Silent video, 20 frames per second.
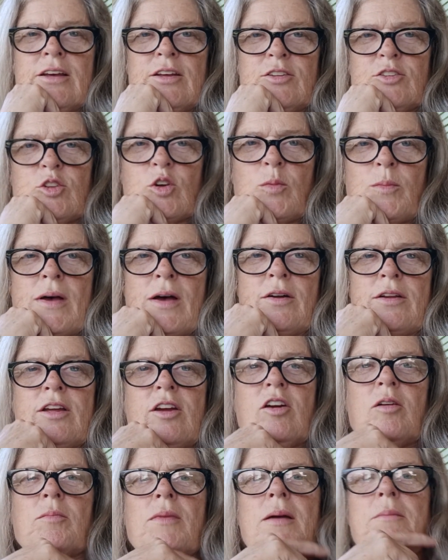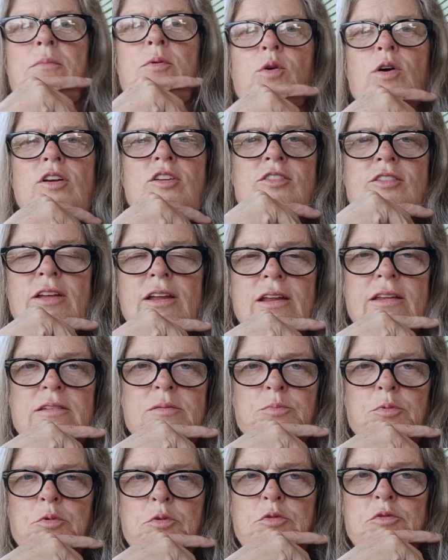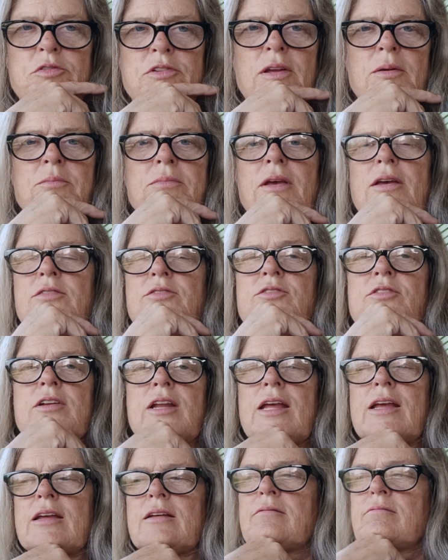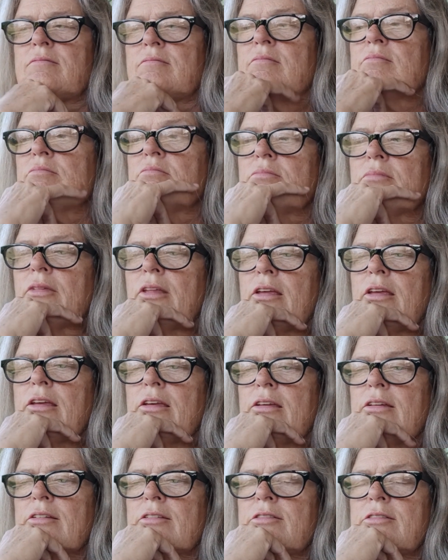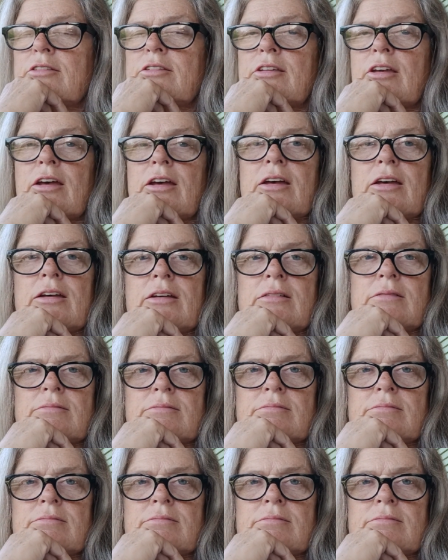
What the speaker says: So I'm out here on my porch that I spruced up yesterday. And I